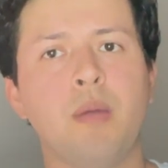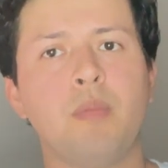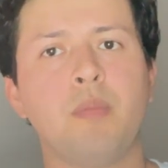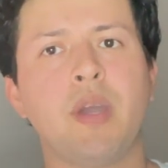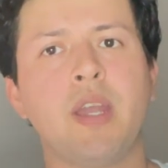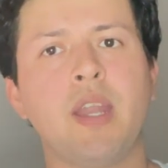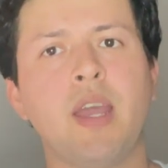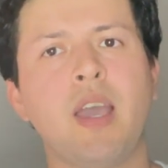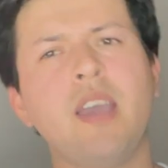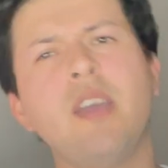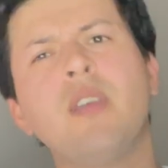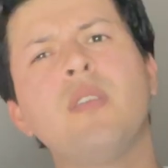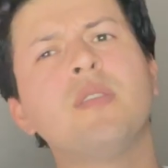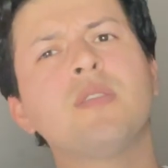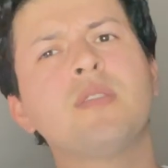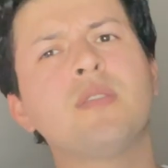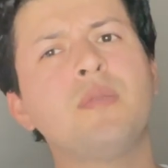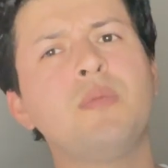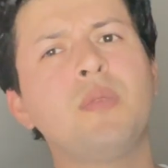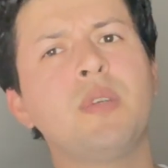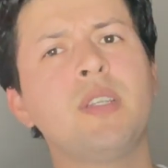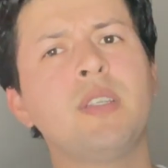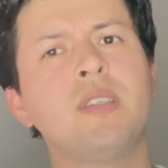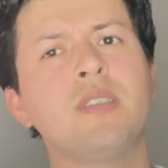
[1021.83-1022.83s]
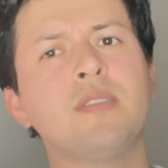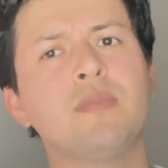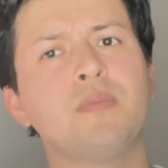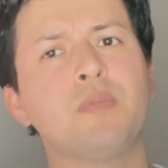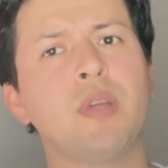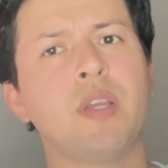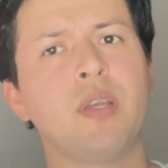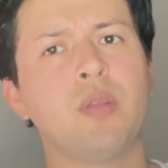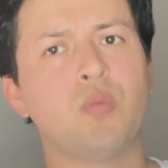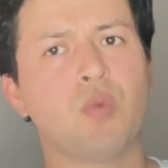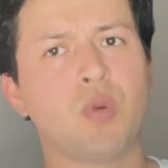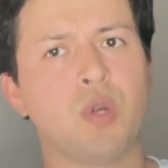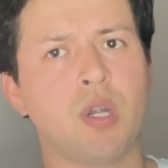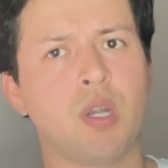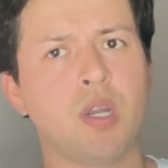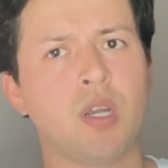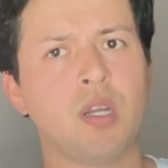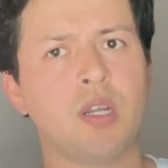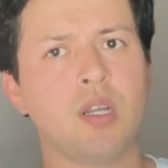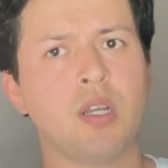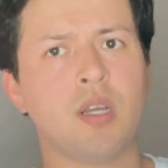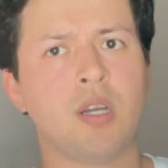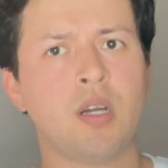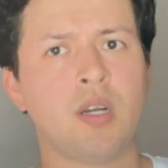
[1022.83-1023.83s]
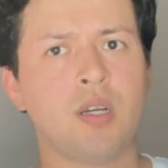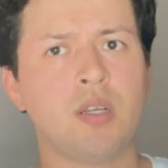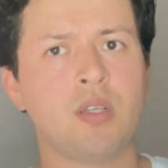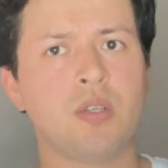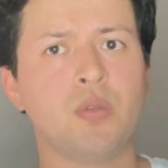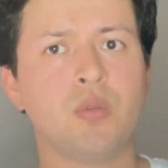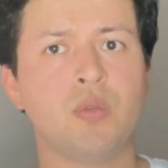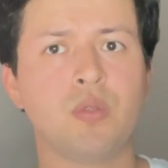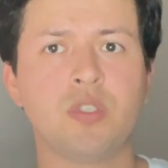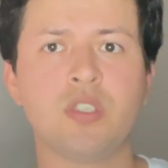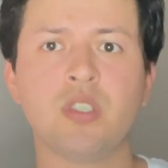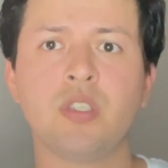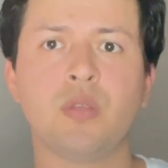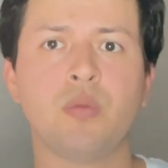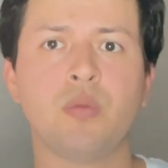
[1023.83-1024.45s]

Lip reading: But I also want to spread word on who she